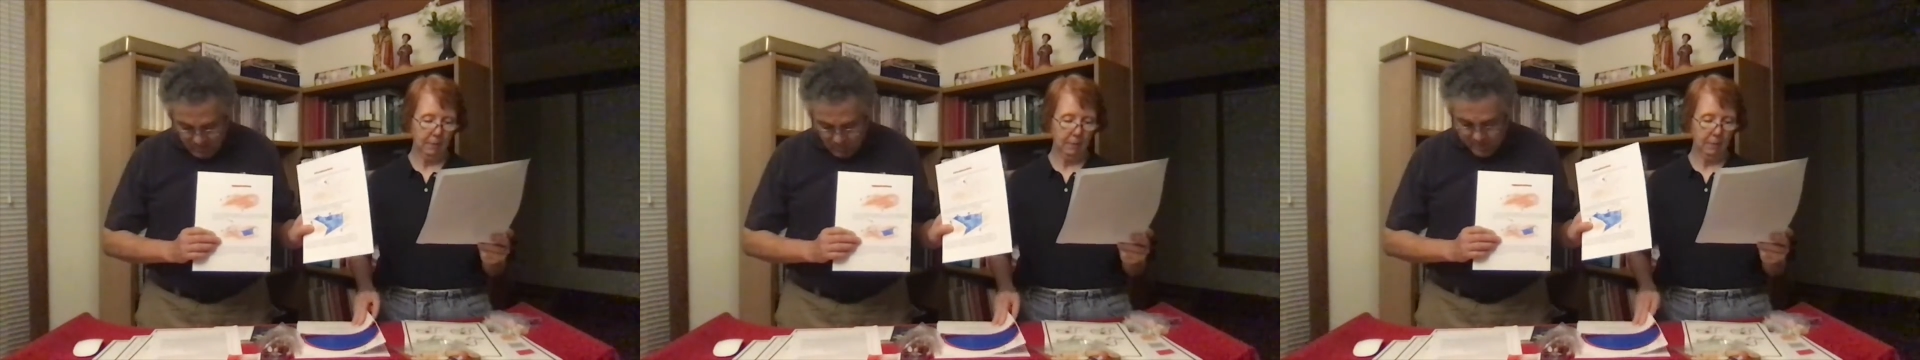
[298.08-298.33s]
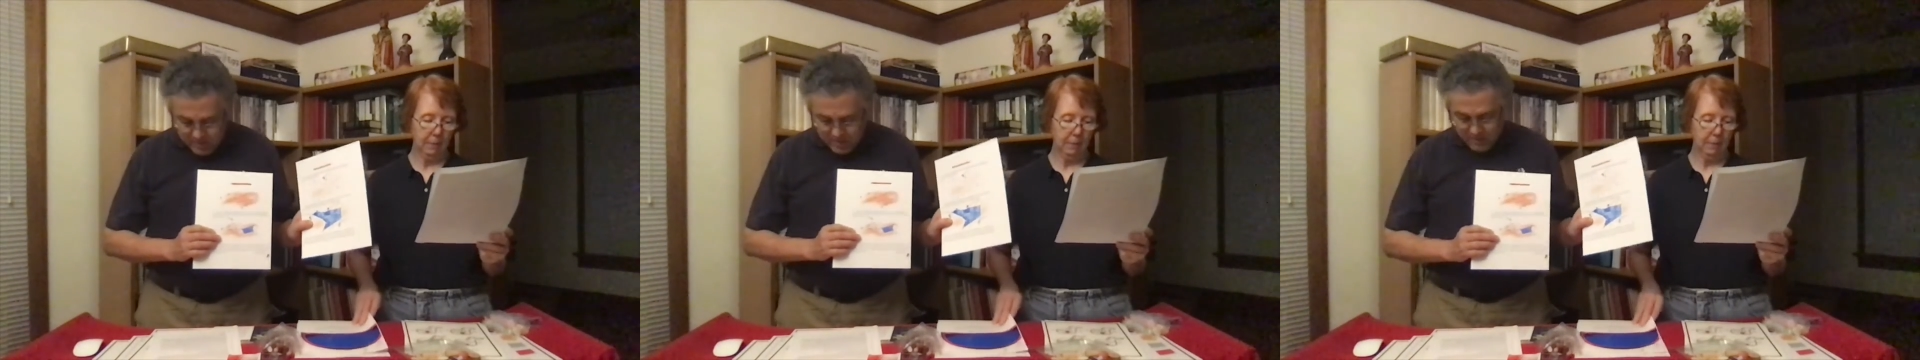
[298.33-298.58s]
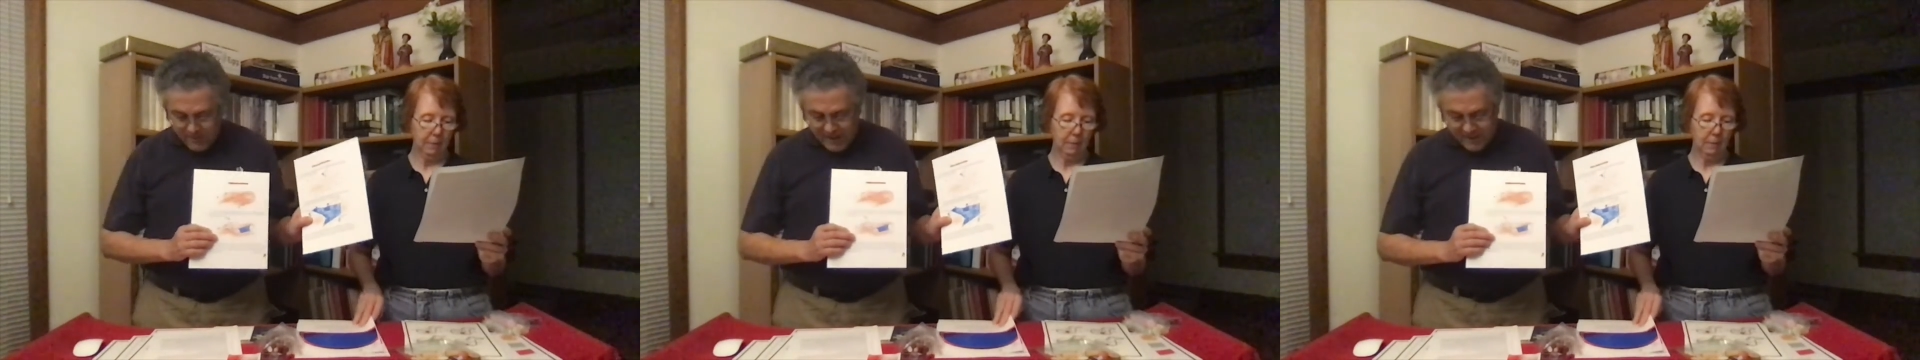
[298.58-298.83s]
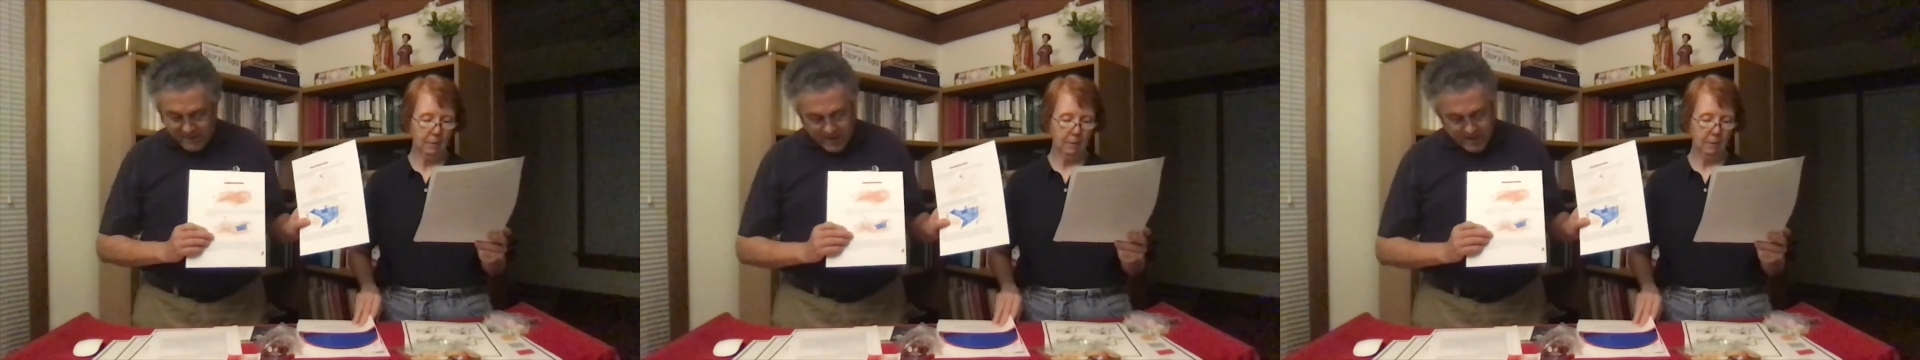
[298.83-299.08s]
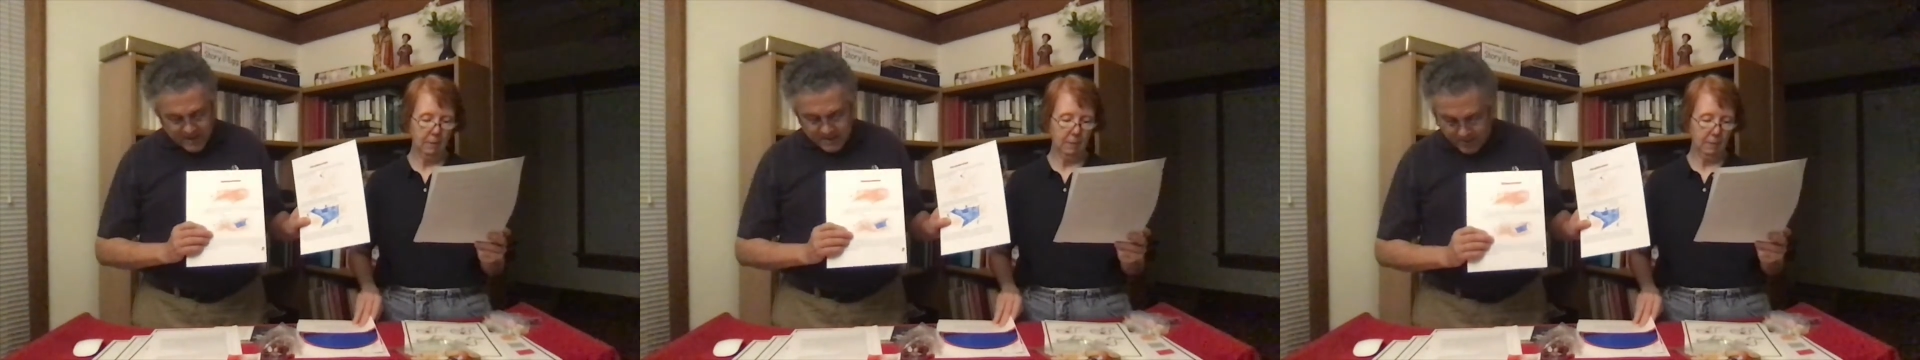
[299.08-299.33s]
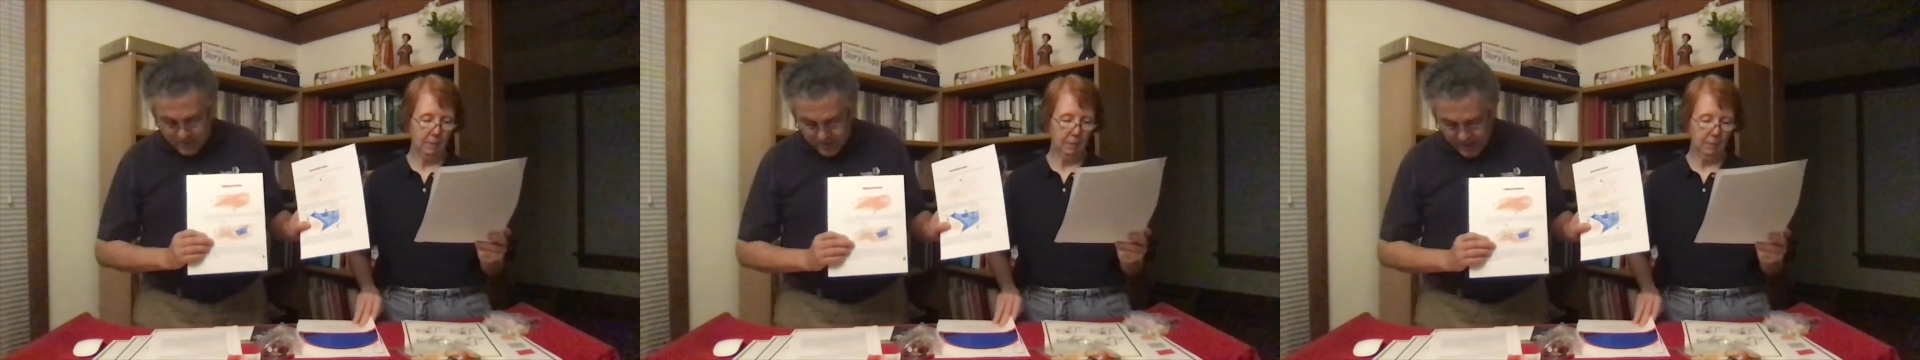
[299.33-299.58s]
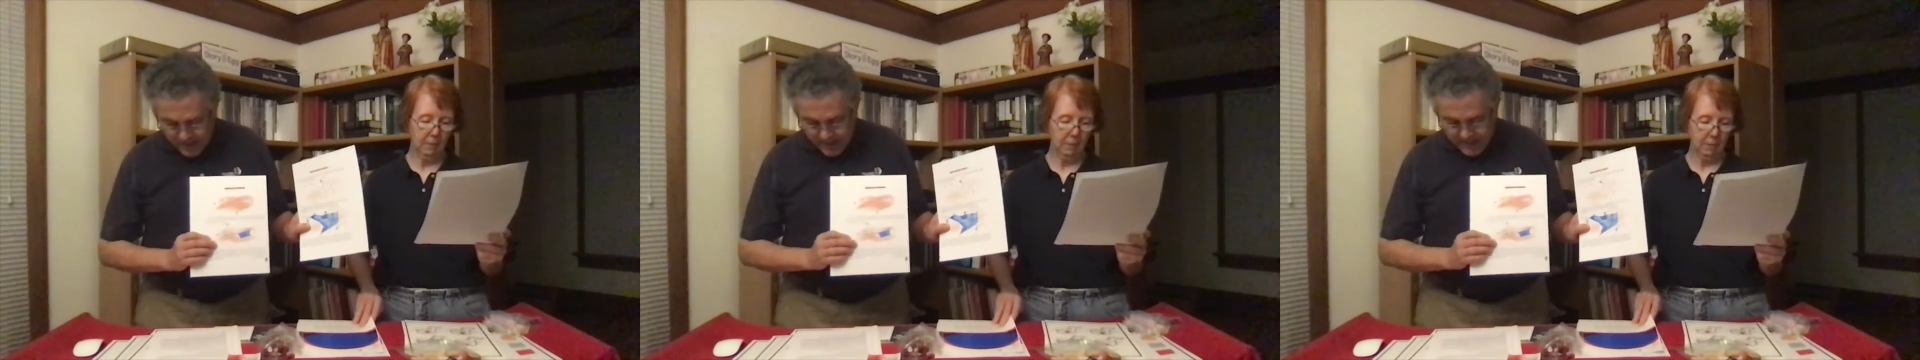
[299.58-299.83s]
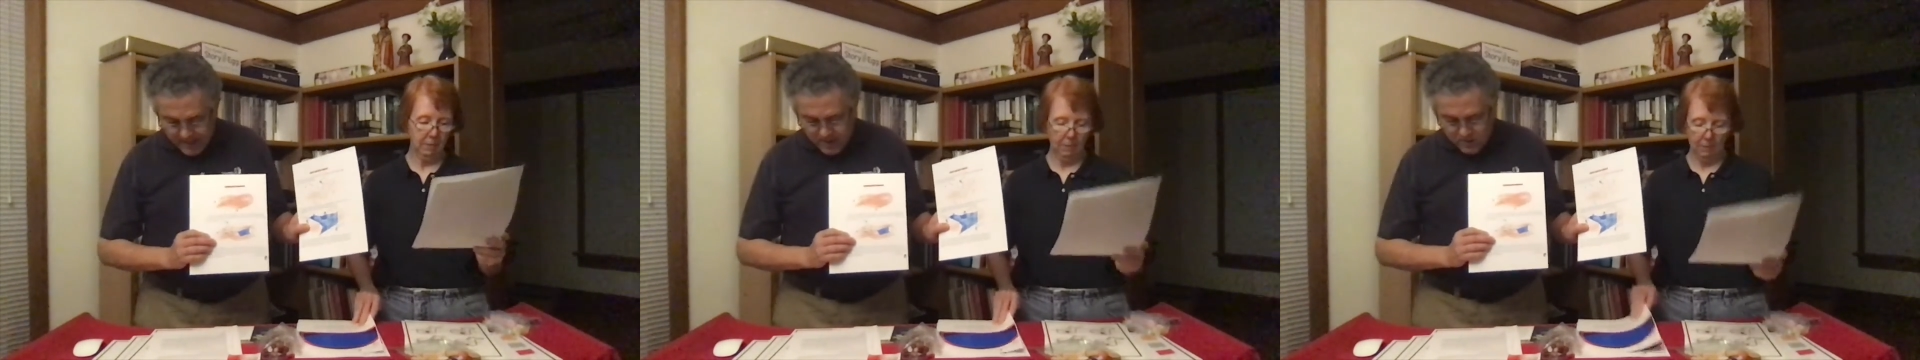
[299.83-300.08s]
Speaker 1: Once you found that in the sky,
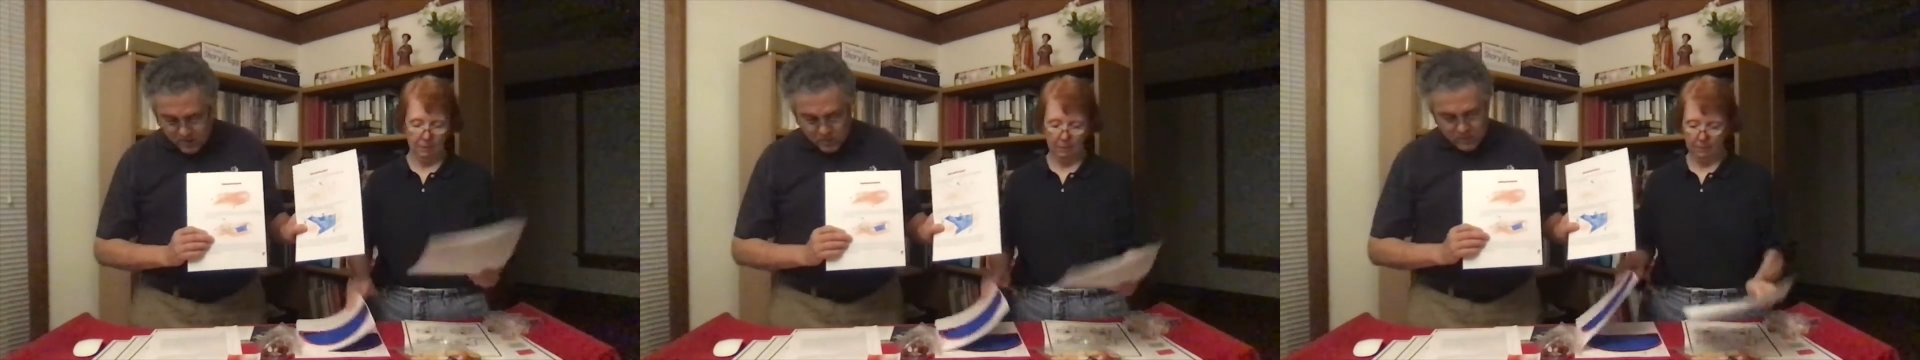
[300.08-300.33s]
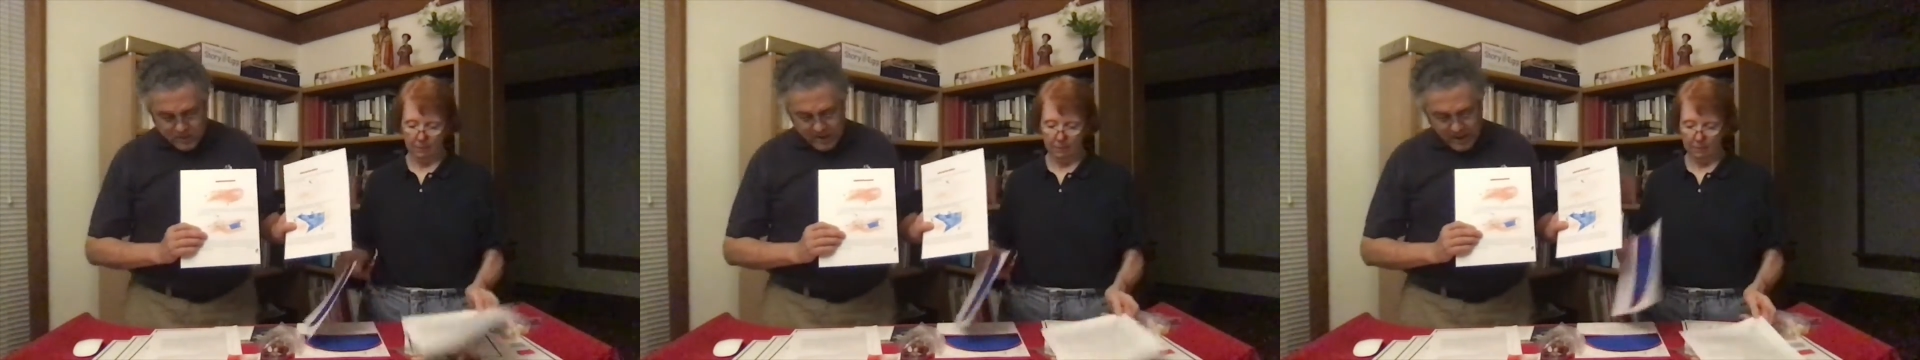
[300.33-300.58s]
use the